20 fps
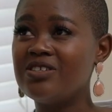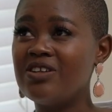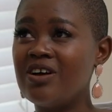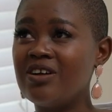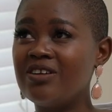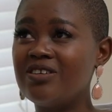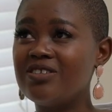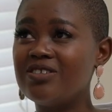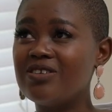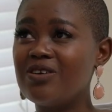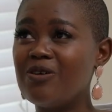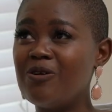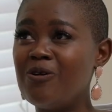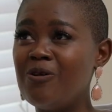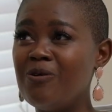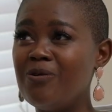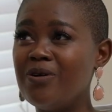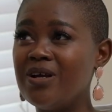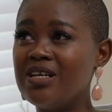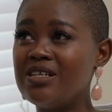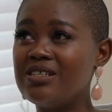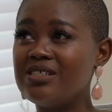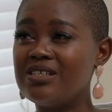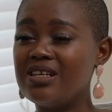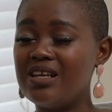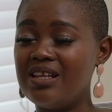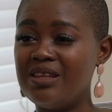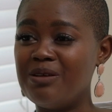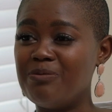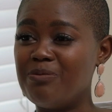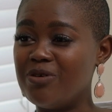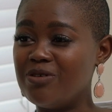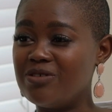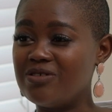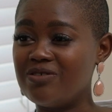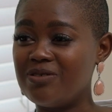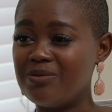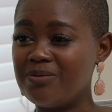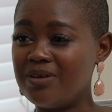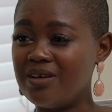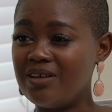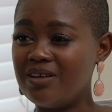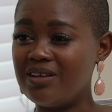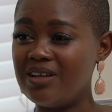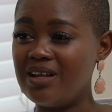not always in the books for me.